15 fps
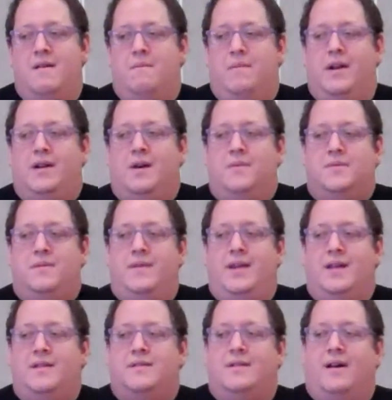But it comes from
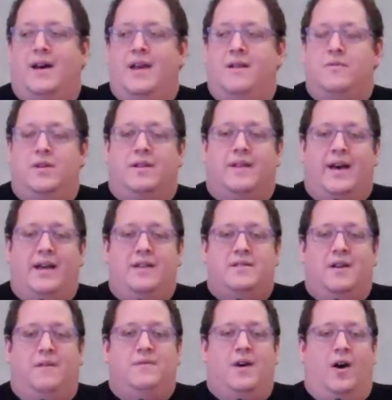the inside. And when you allow
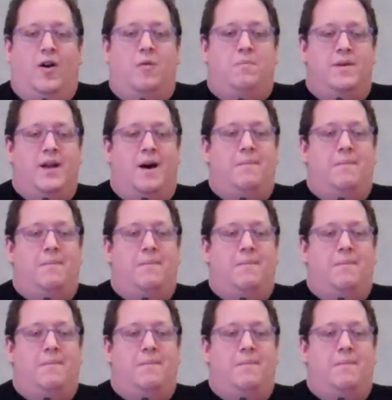yourself to open